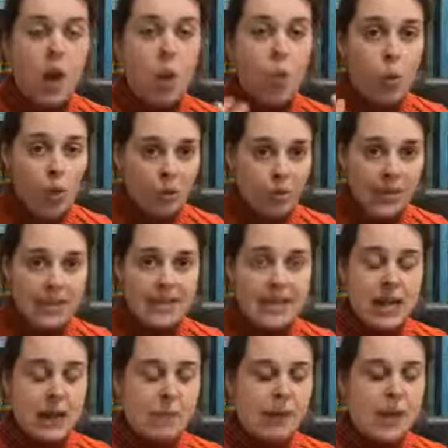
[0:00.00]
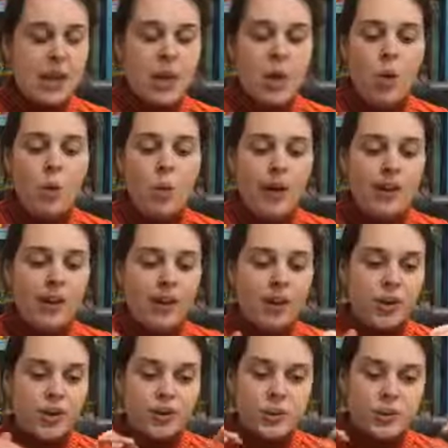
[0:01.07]
A one-piece nappy, whether
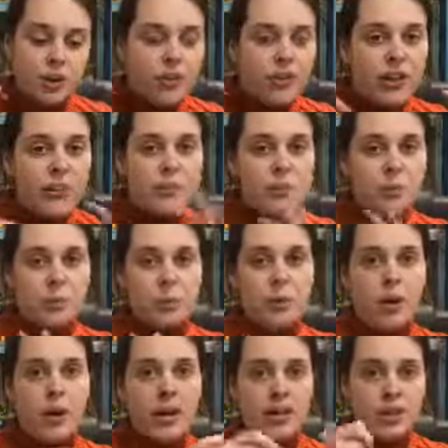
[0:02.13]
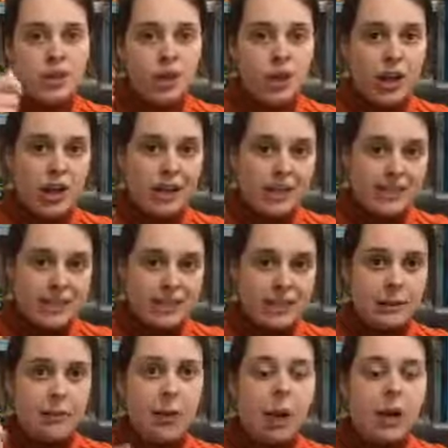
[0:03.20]
you stuff the absorbent part into an
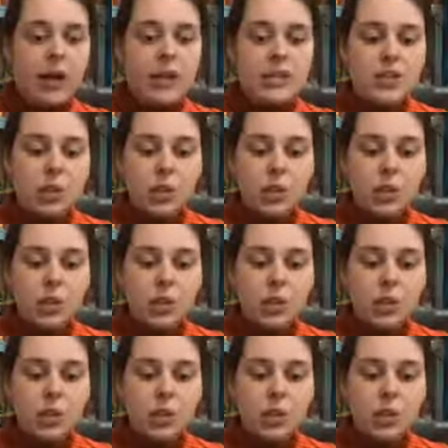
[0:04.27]
existing pocket